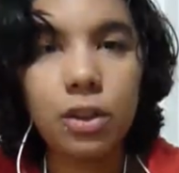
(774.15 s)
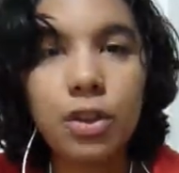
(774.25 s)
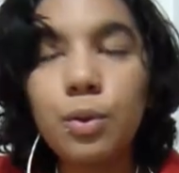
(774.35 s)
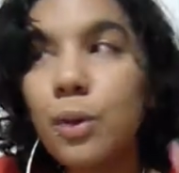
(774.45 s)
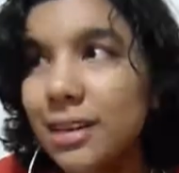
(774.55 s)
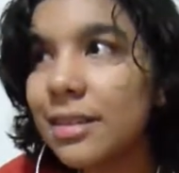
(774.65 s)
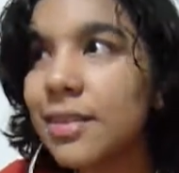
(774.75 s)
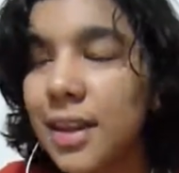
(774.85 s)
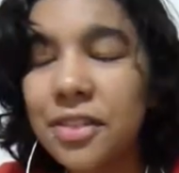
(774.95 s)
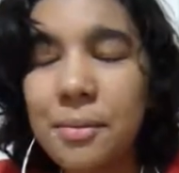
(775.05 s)
The rest
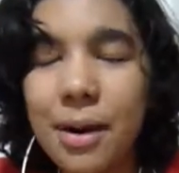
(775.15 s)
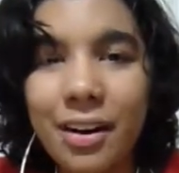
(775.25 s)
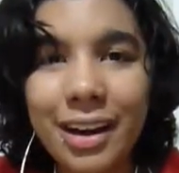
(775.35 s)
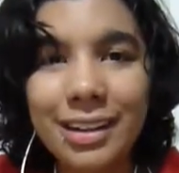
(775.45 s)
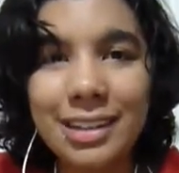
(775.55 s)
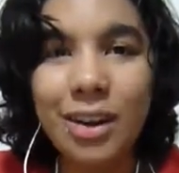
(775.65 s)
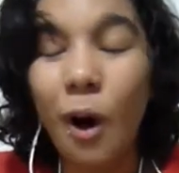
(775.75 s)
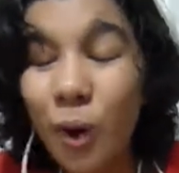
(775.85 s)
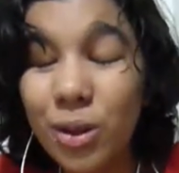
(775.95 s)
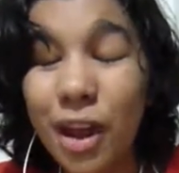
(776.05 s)
of South America needs a
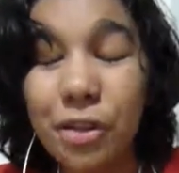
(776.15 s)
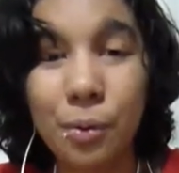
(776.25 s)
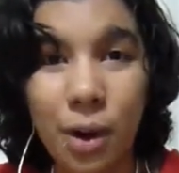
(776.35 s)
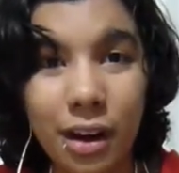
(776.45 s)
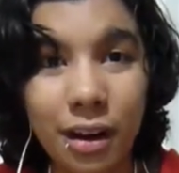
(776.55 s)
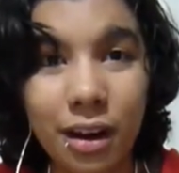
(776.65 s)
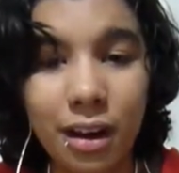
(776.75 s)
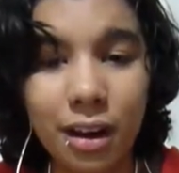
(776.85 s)
whole nother one.